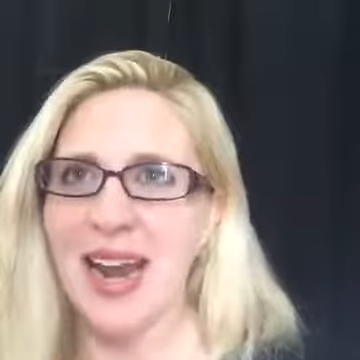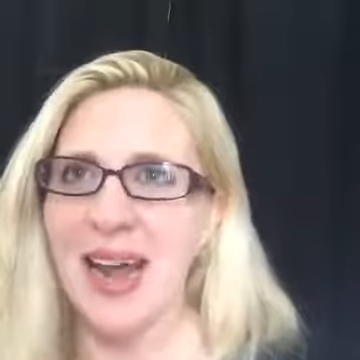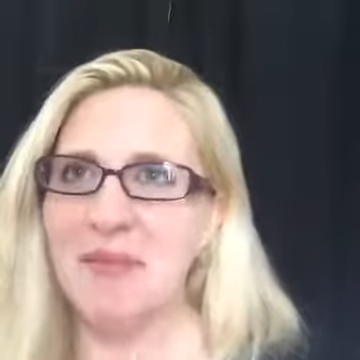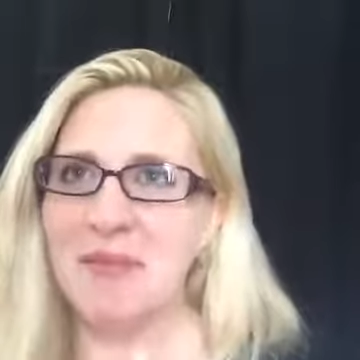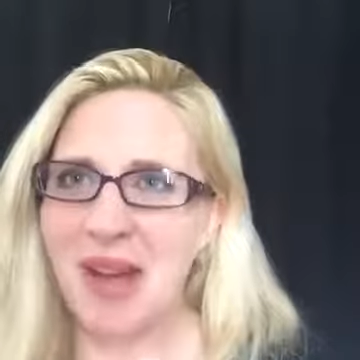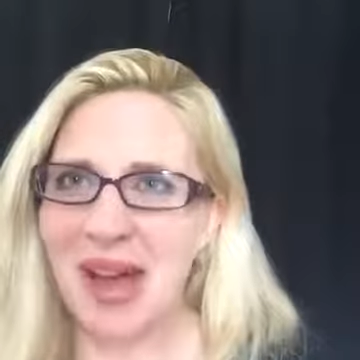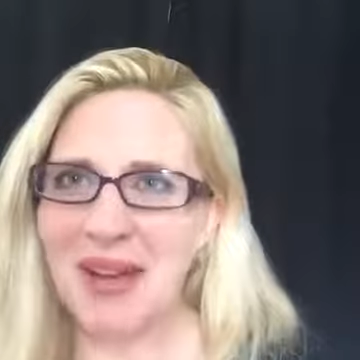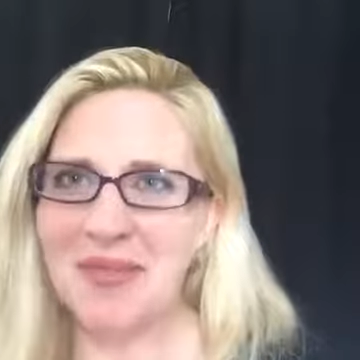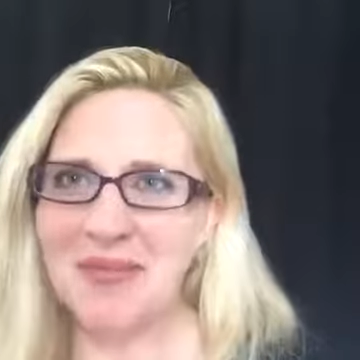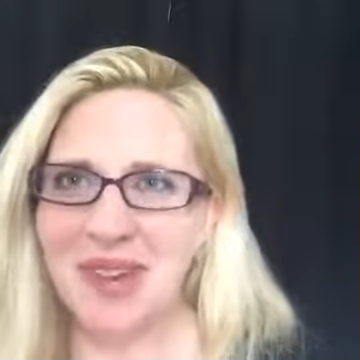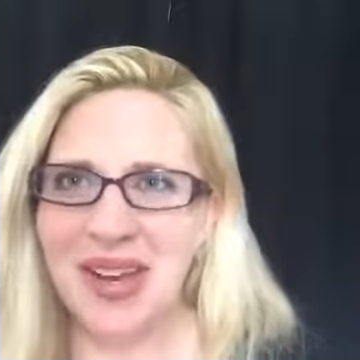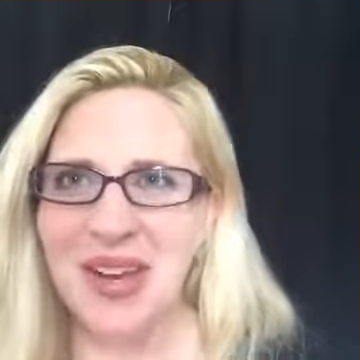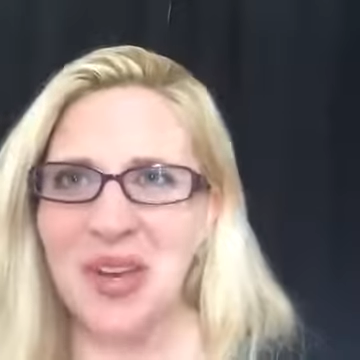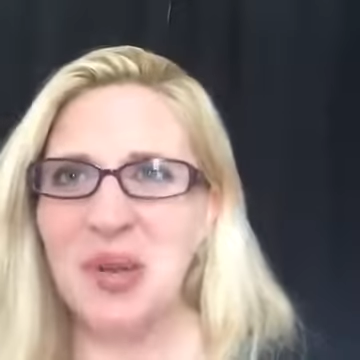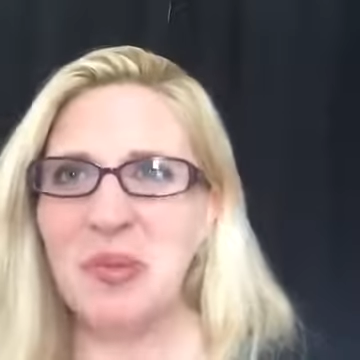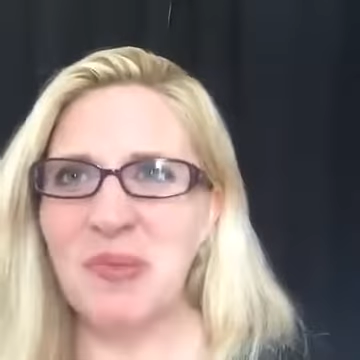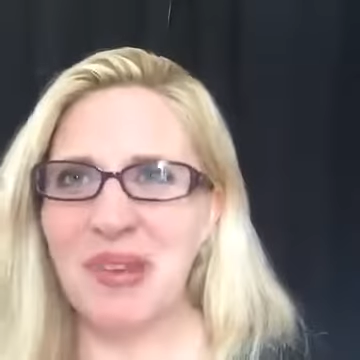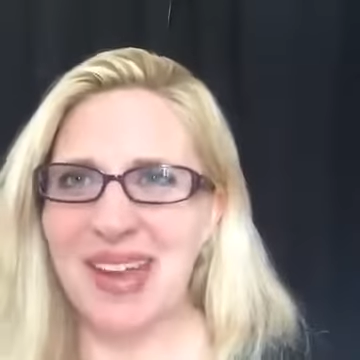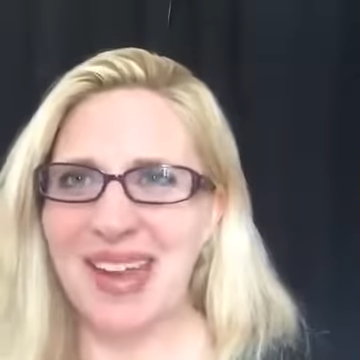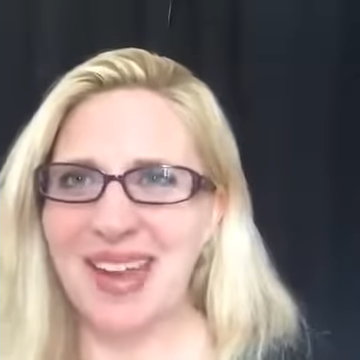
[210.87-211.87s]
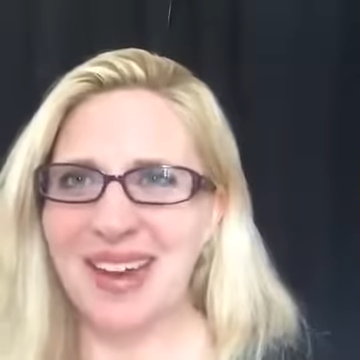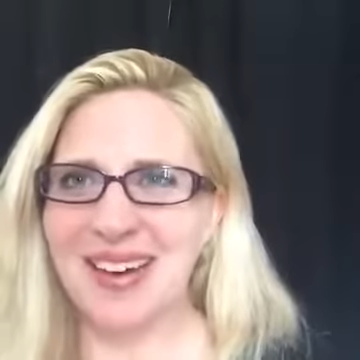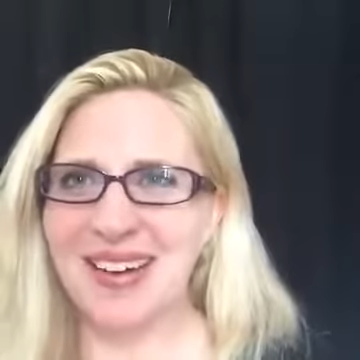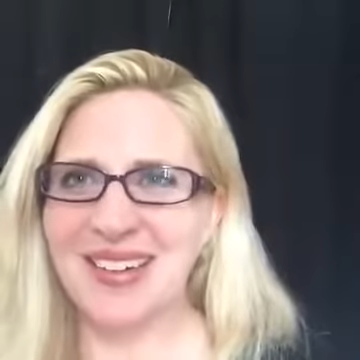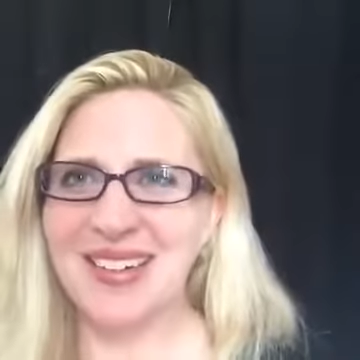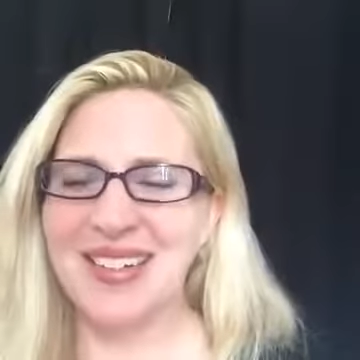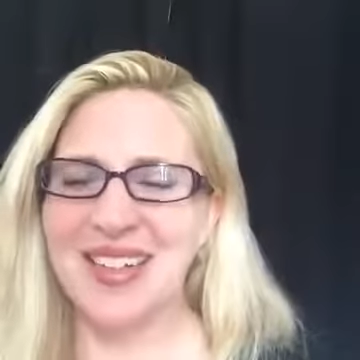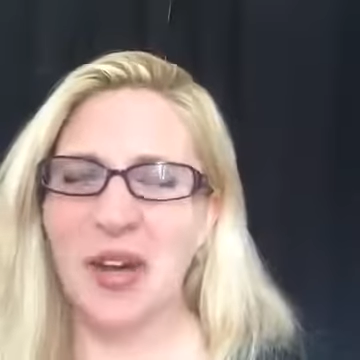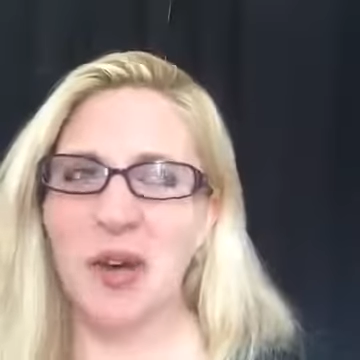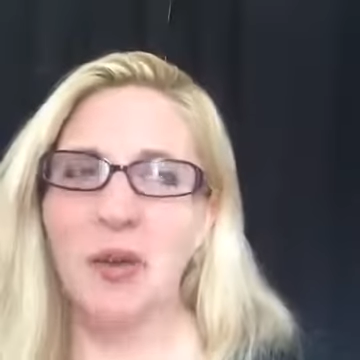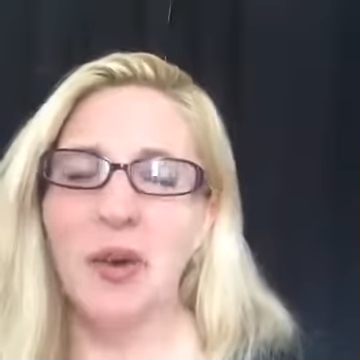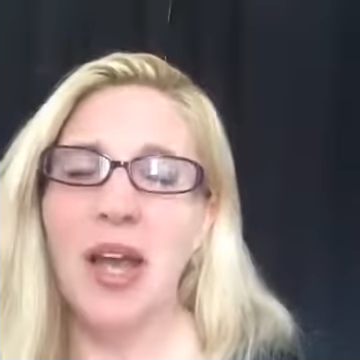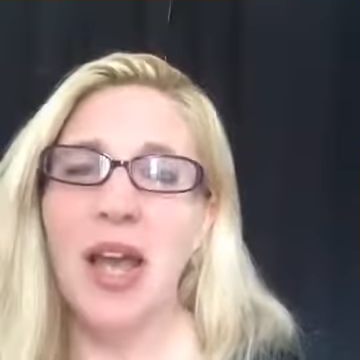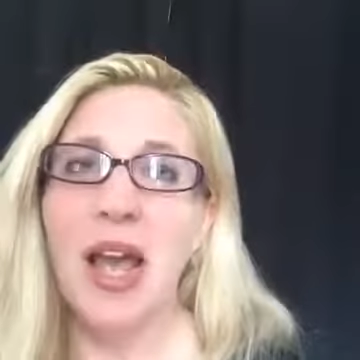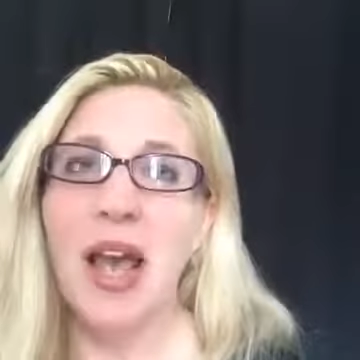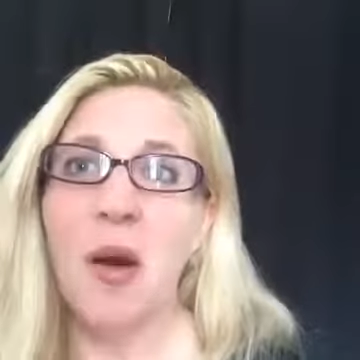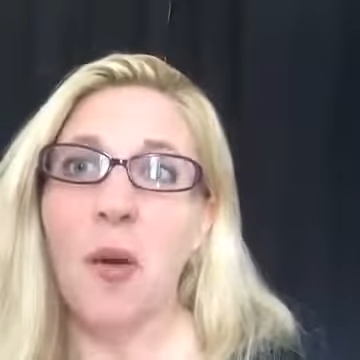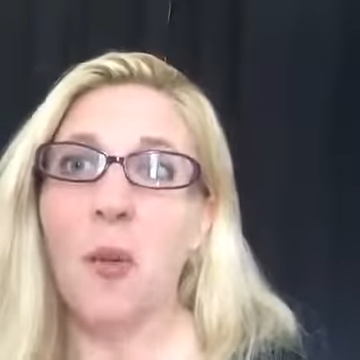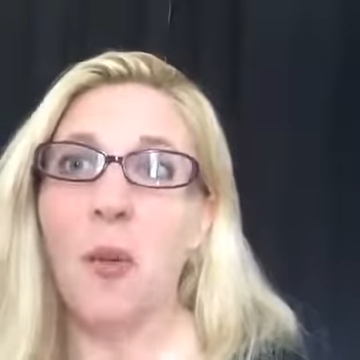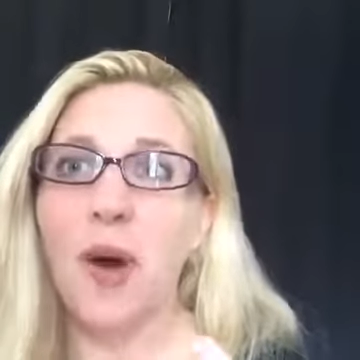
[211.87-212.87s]
And I'm a newbie here, so
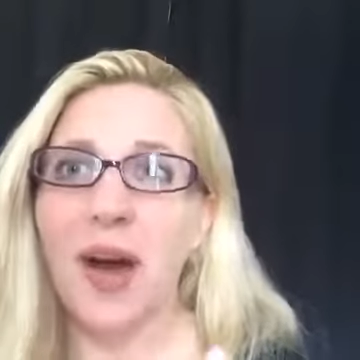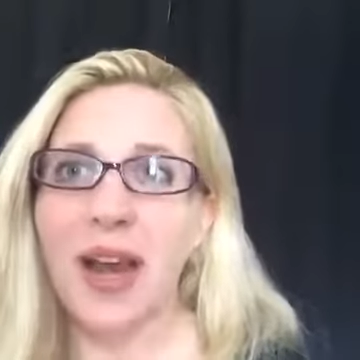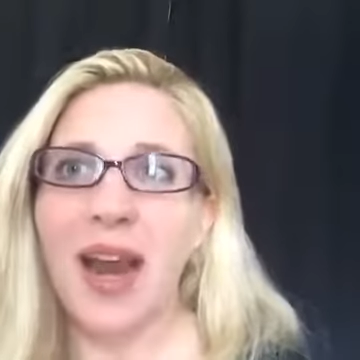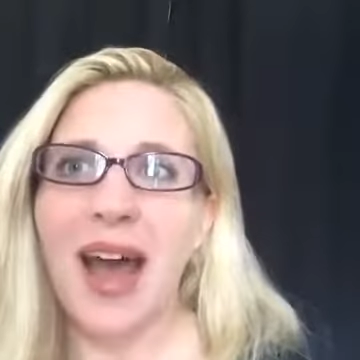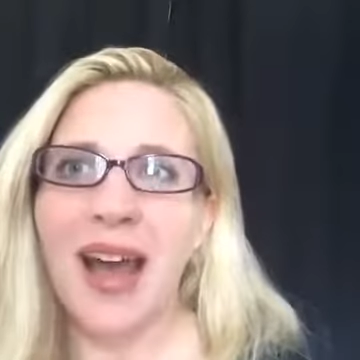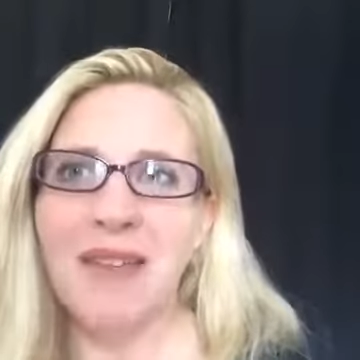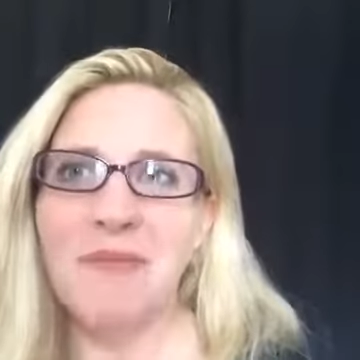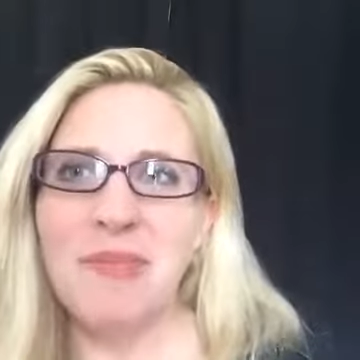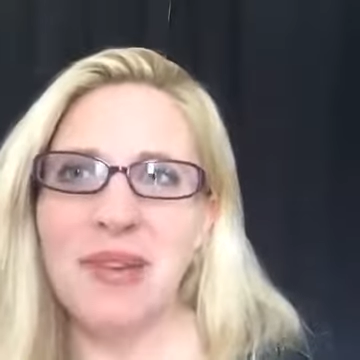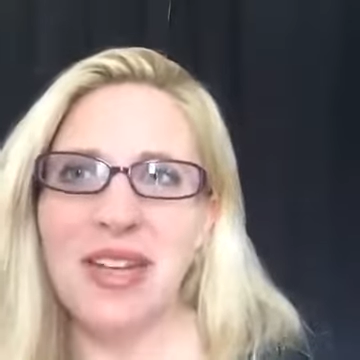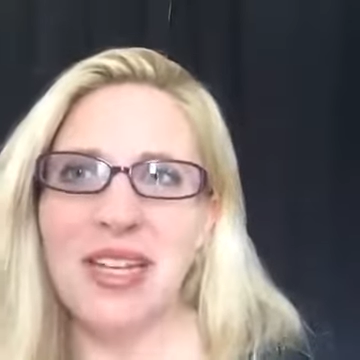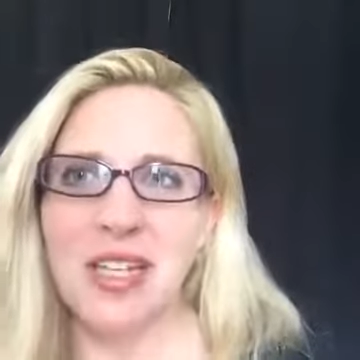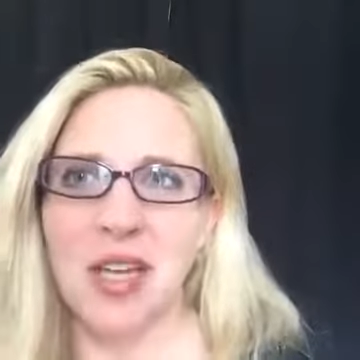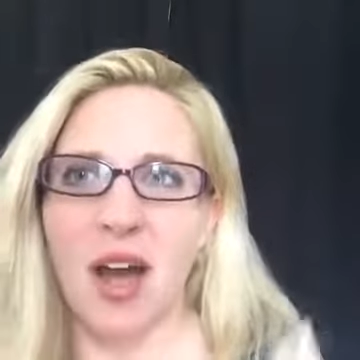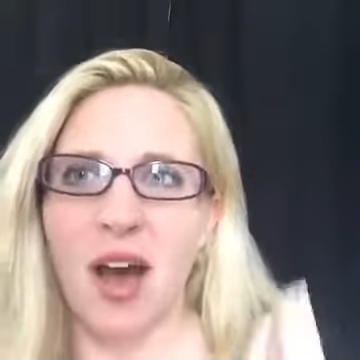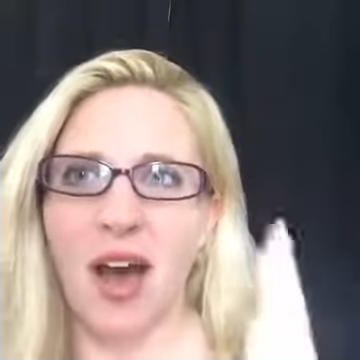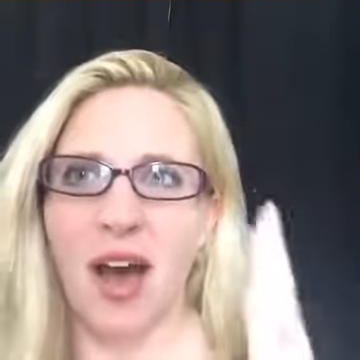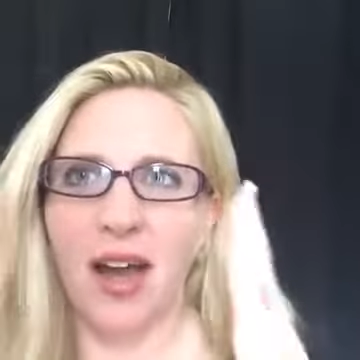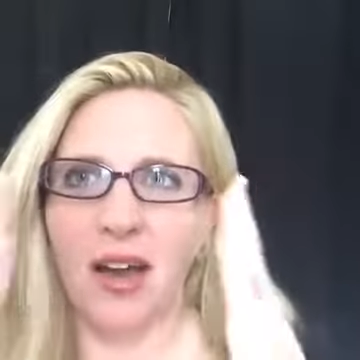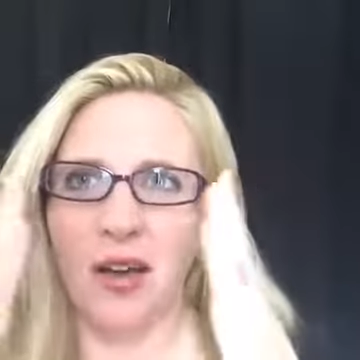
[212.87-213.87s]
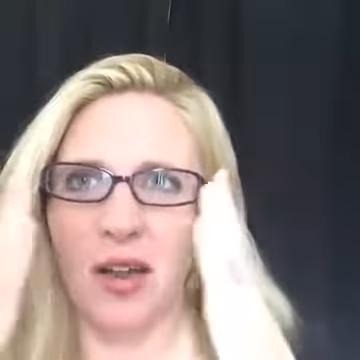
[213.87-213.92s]
what I've been taught,